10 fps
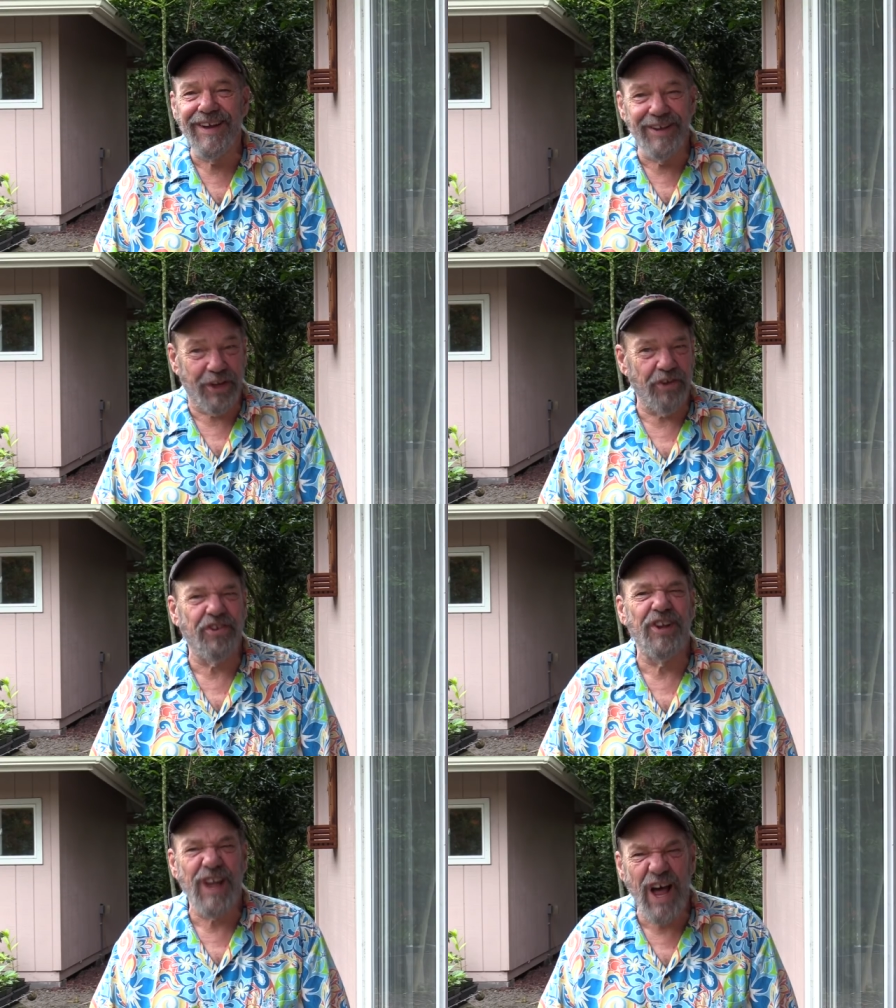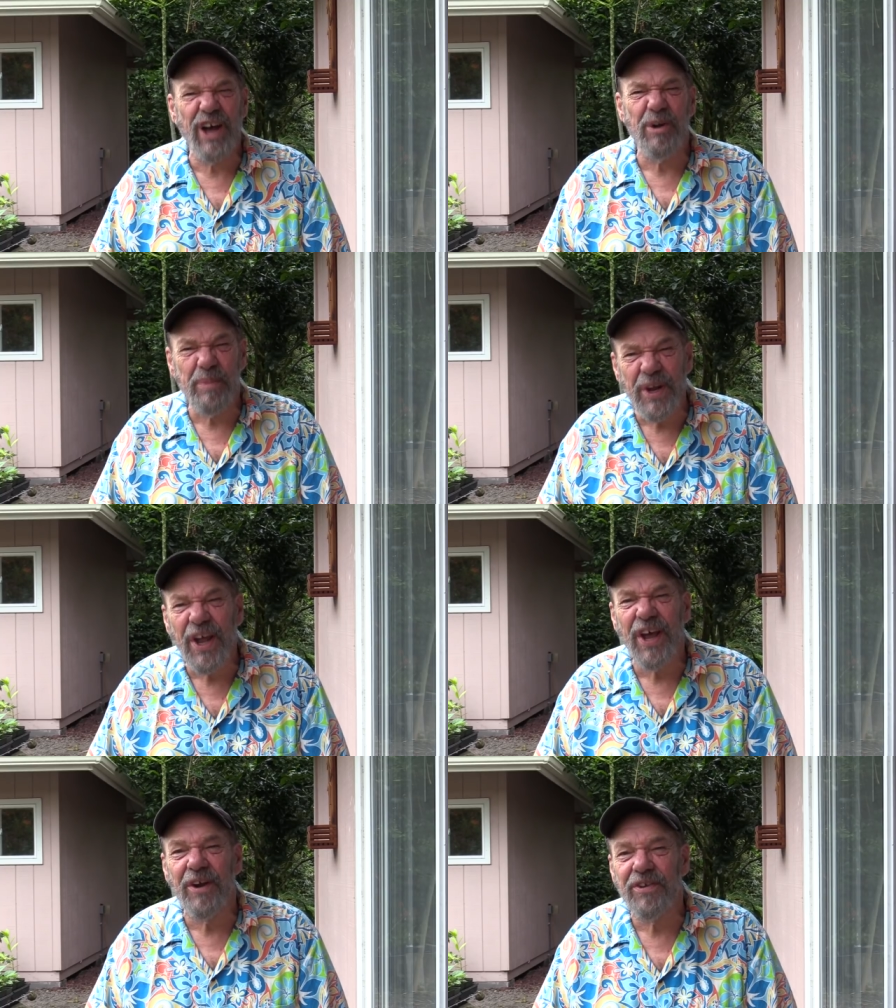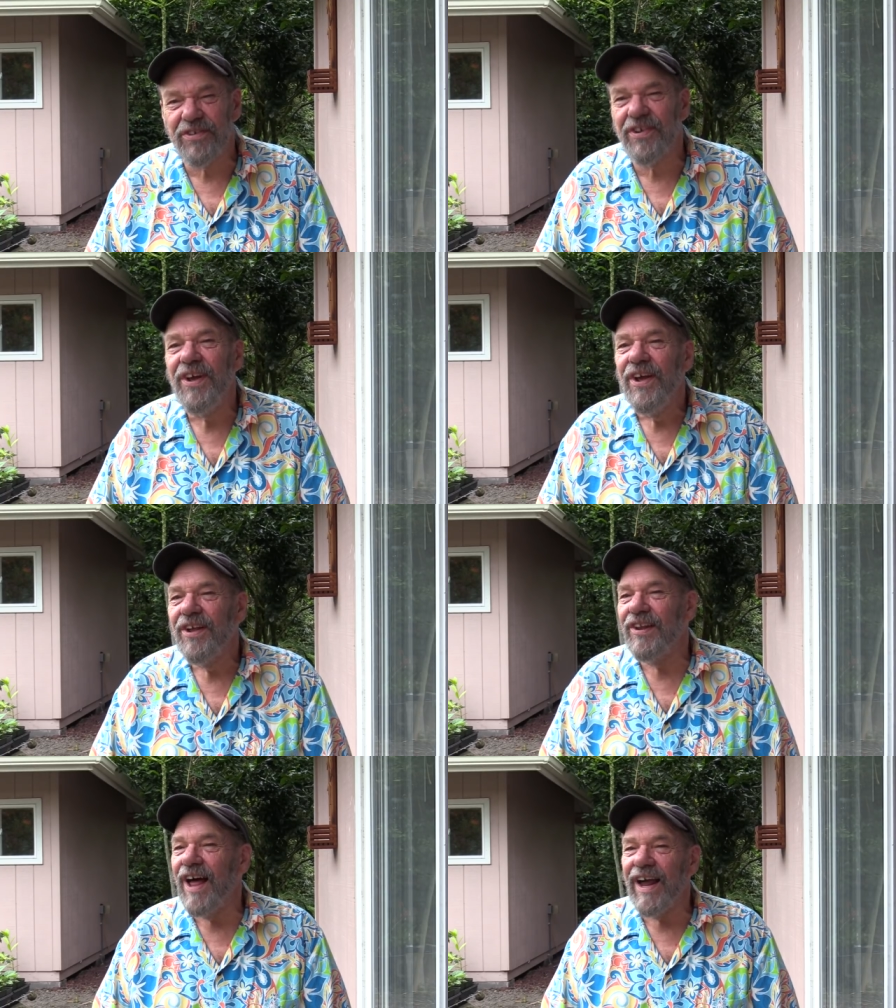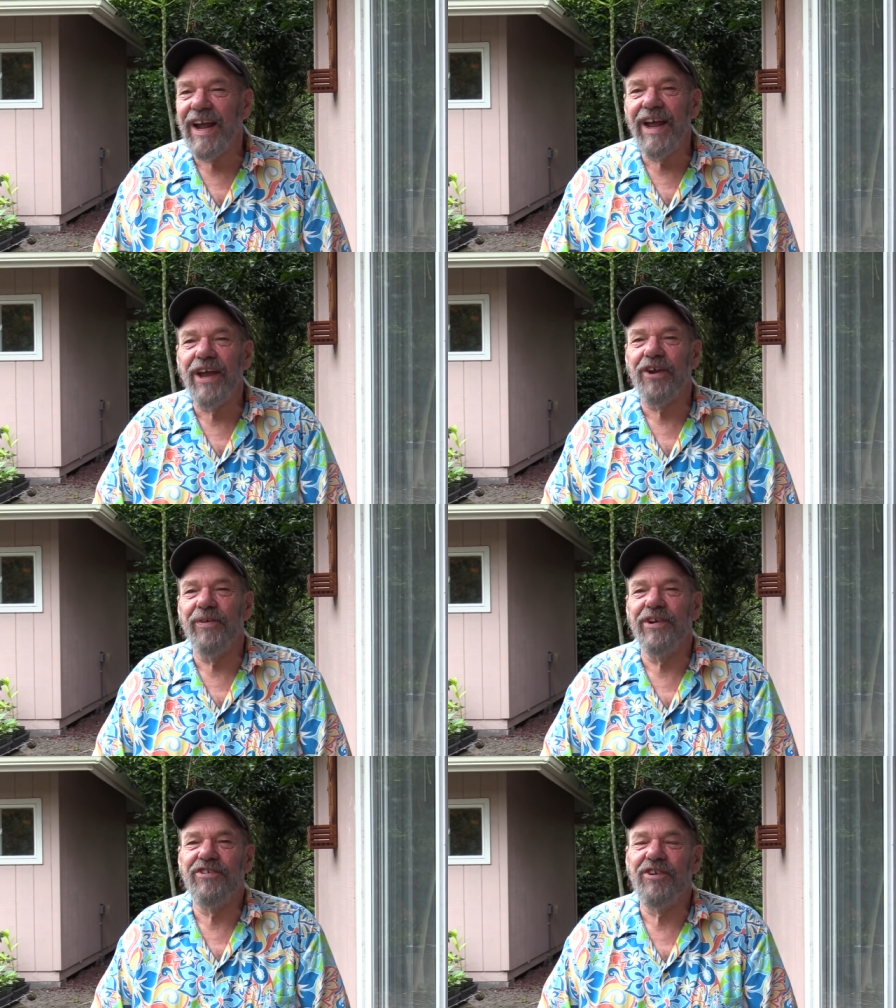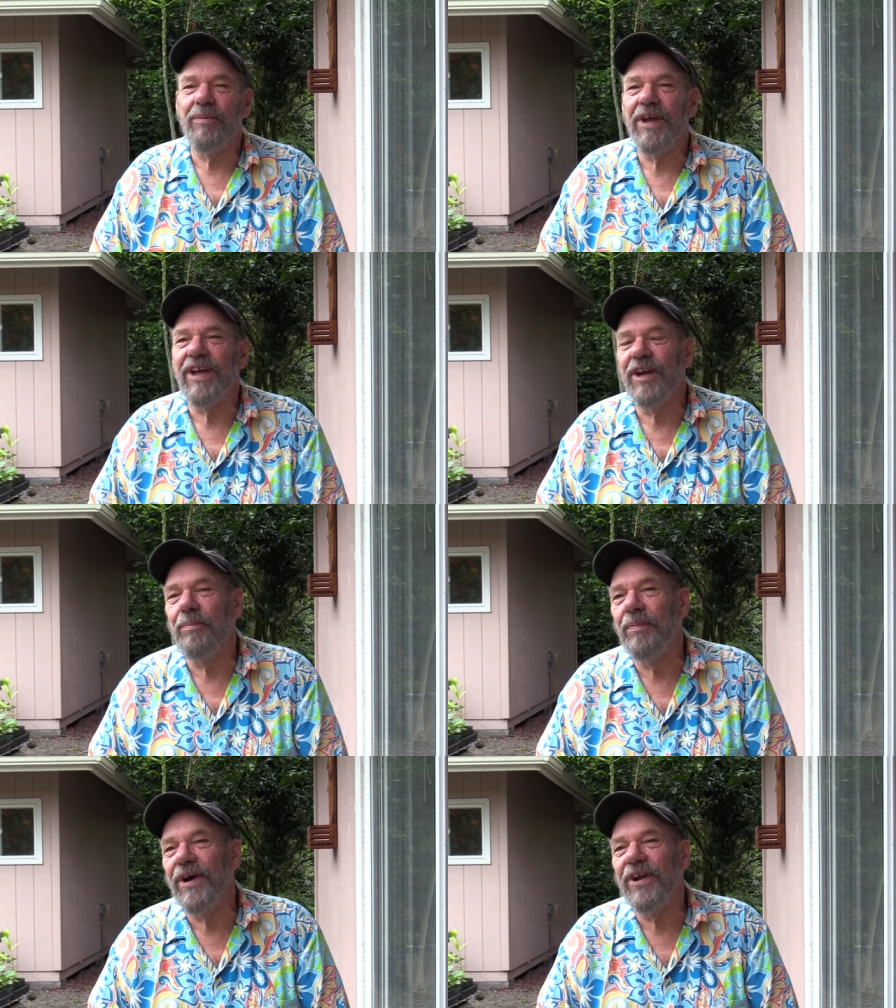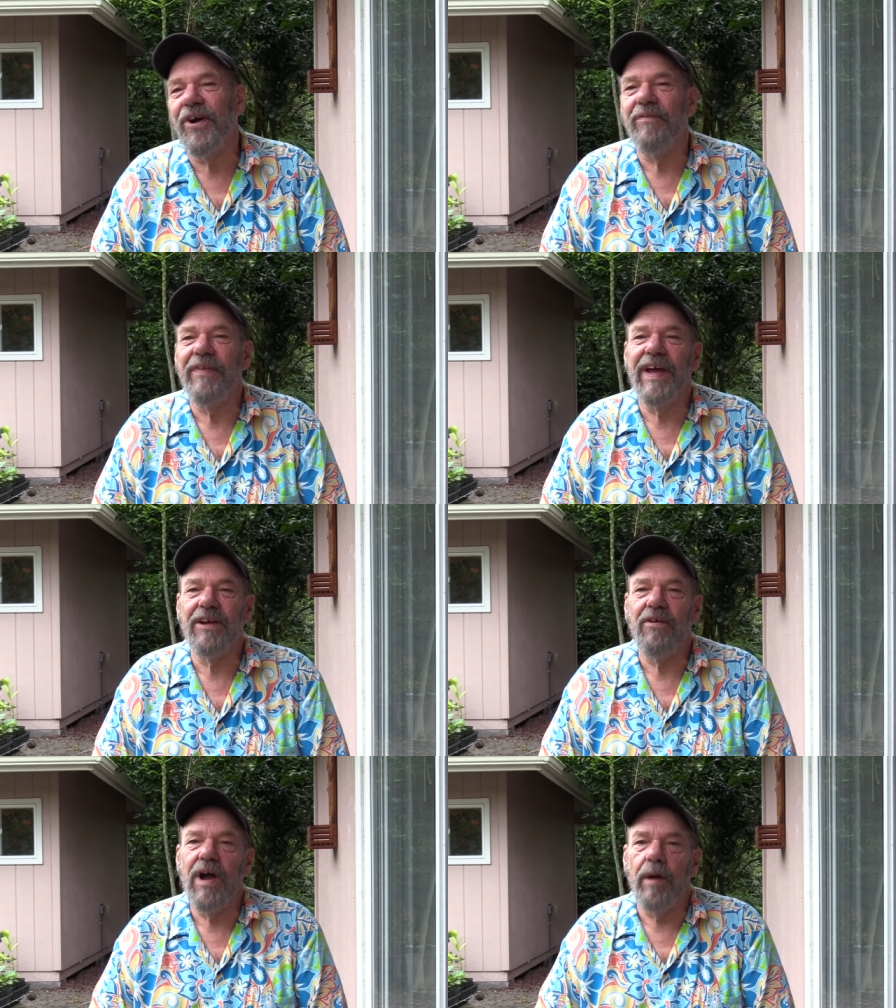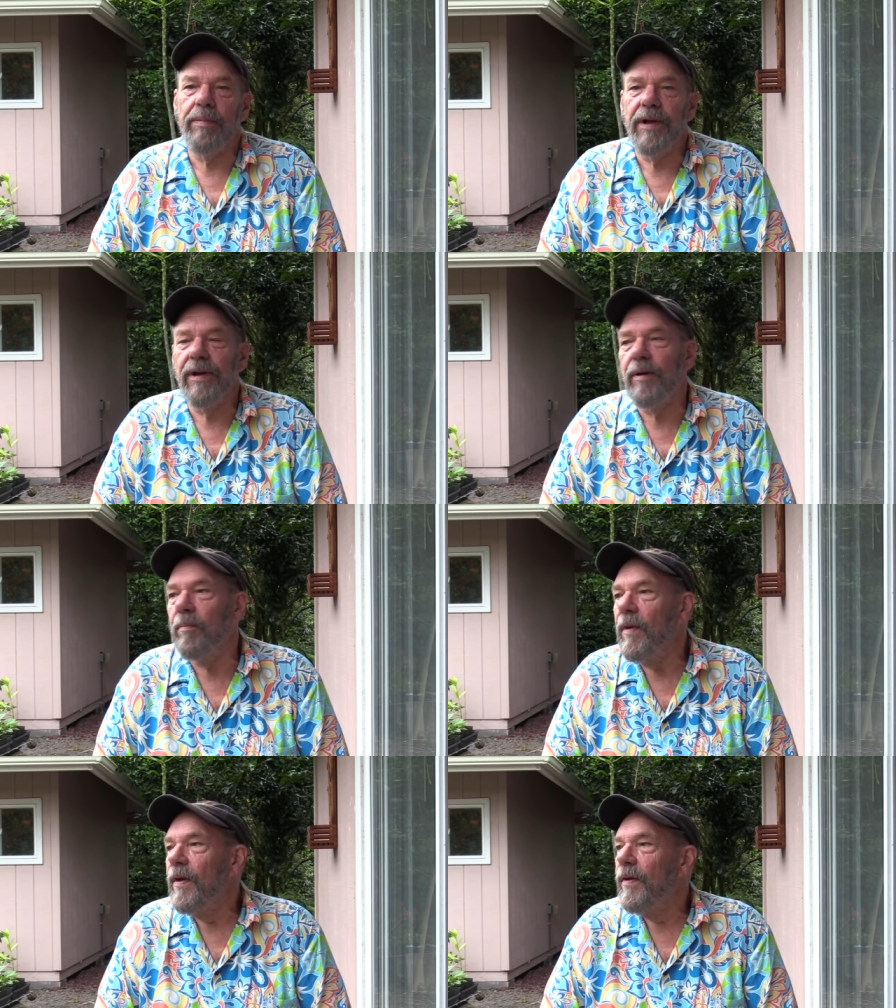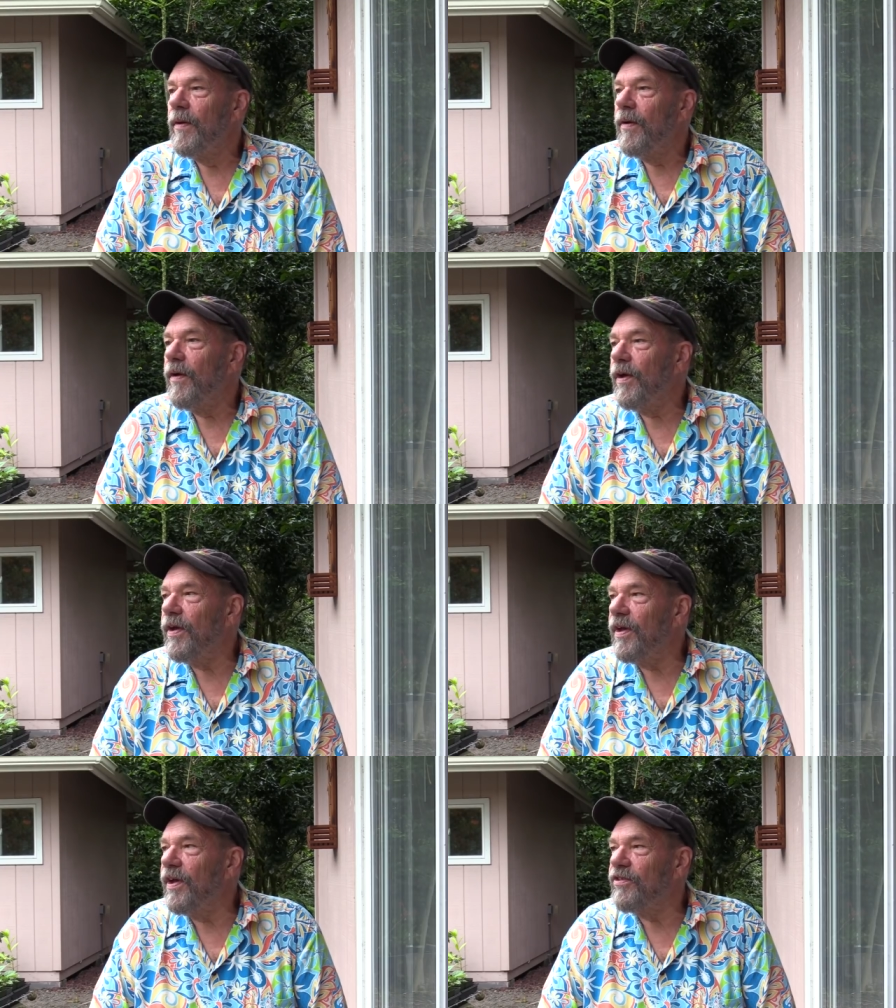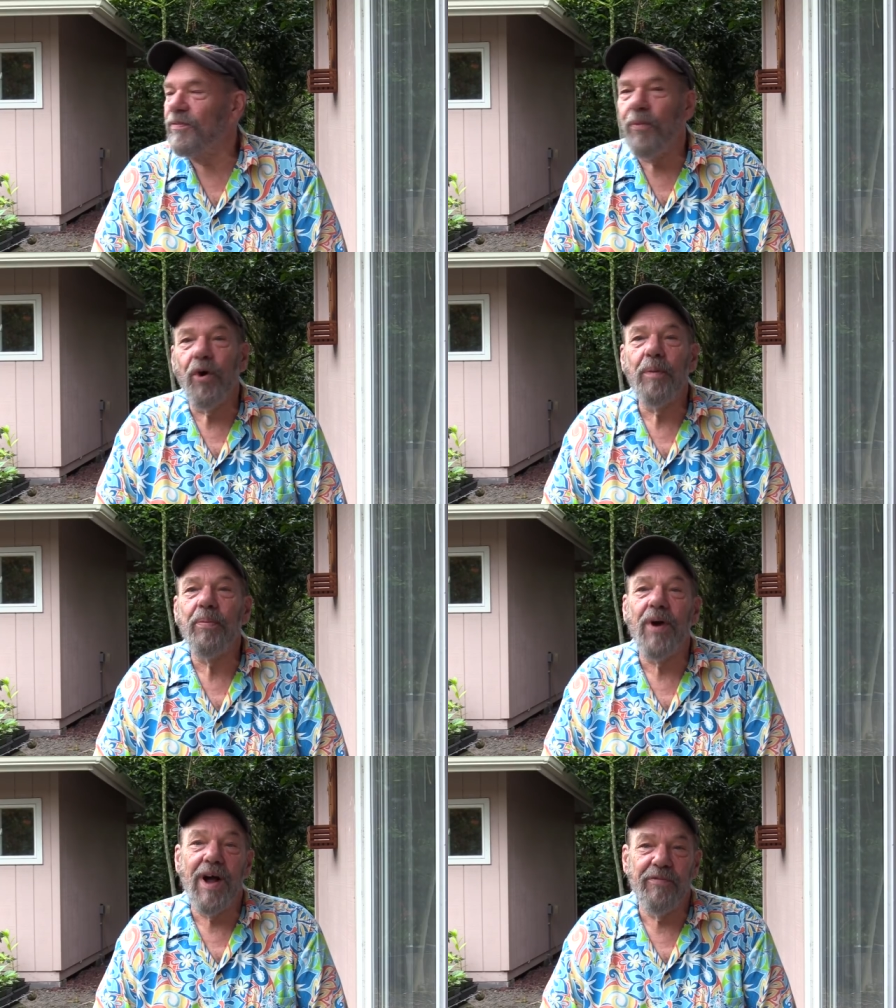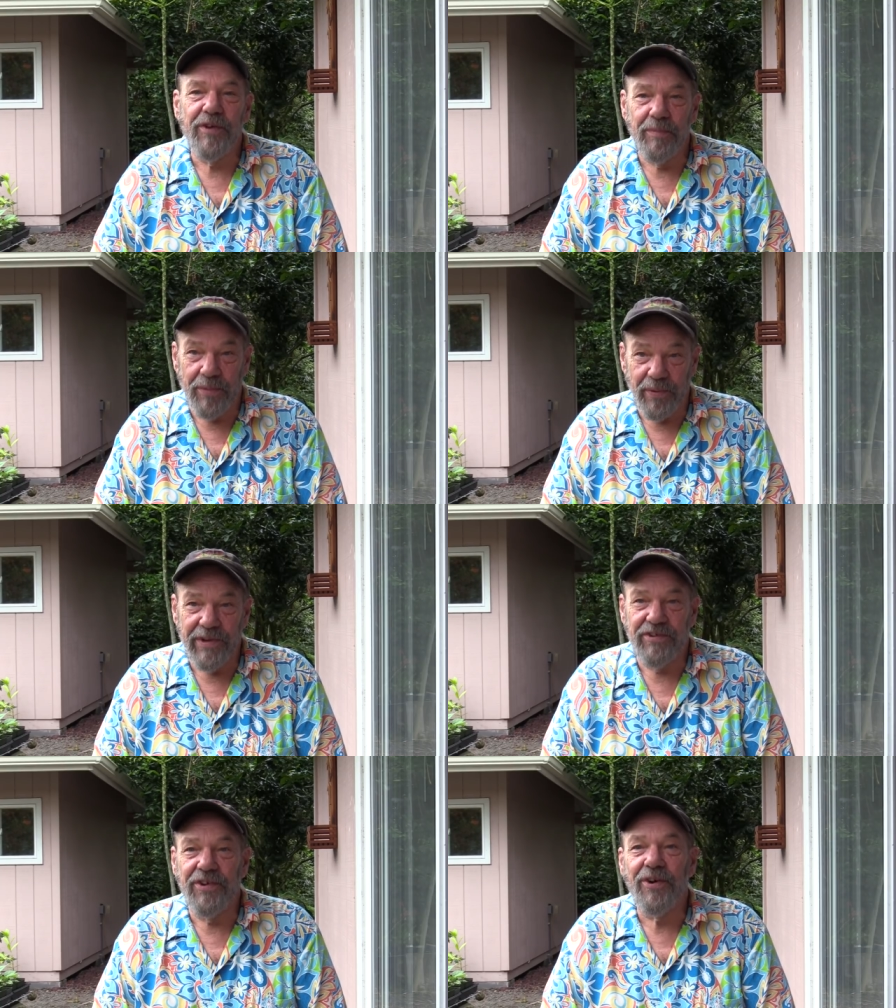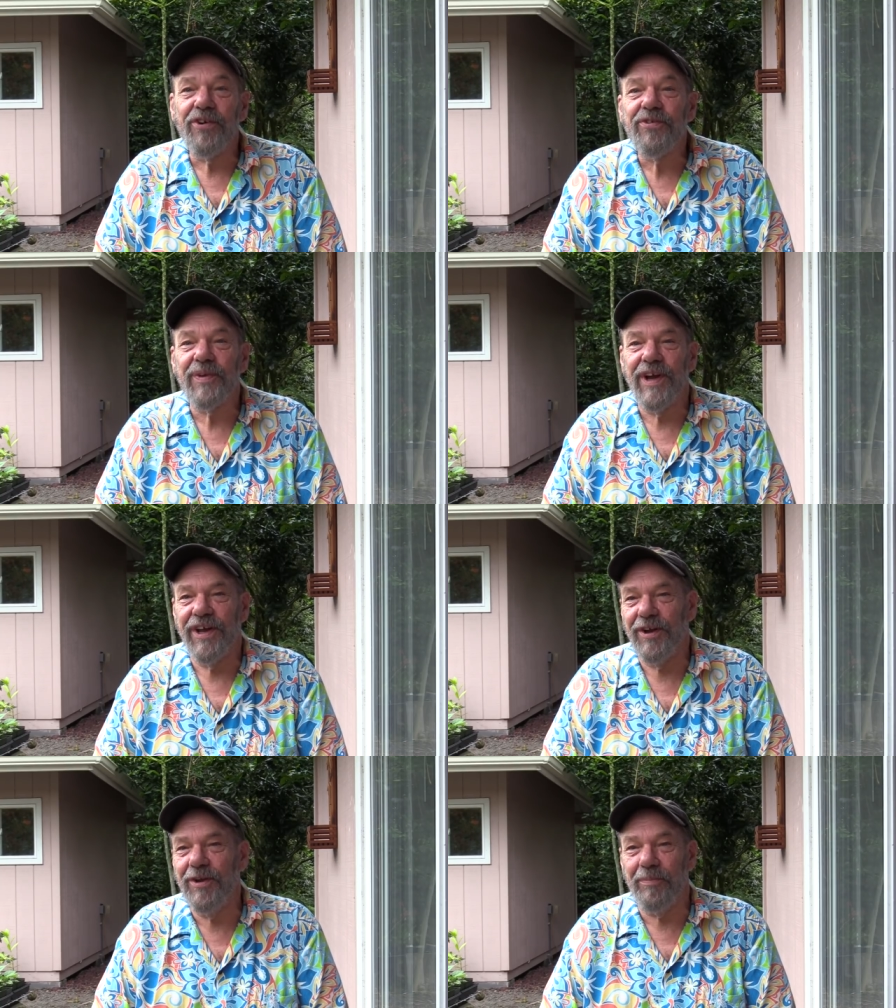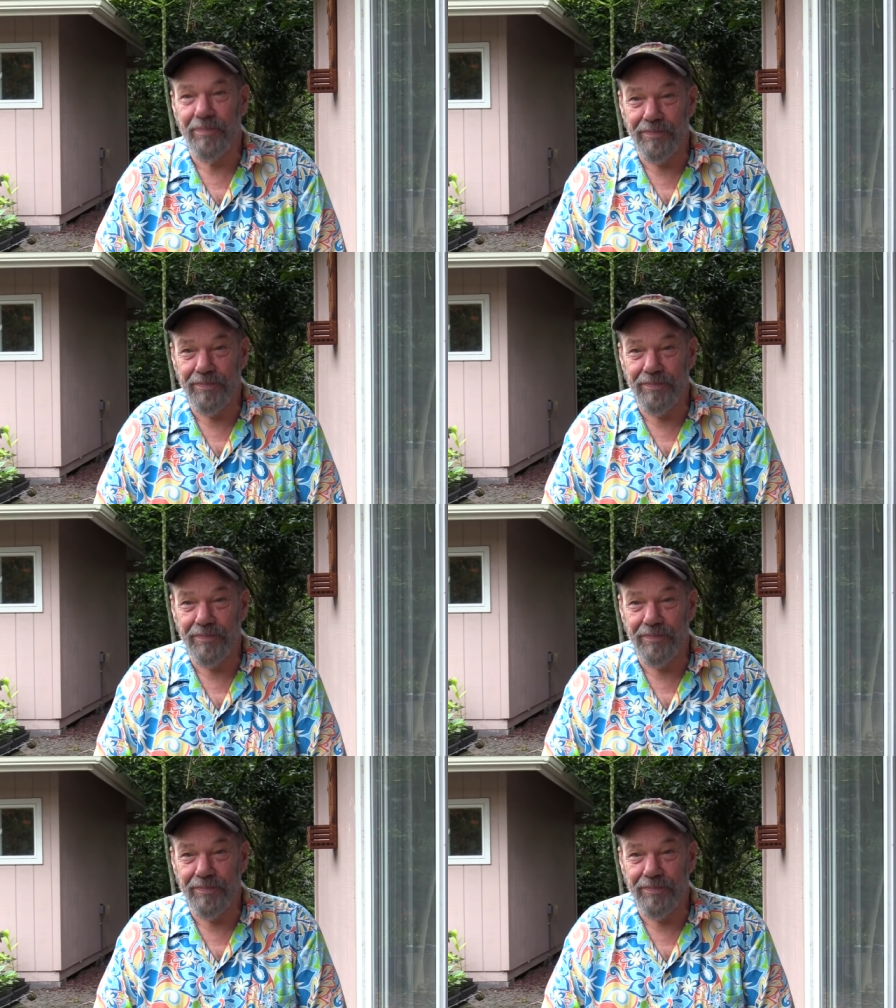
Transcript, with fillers: it takes a lot of bananas, a lot of acreage to make any money off that crop. Um, it's more profitable as a nursery item.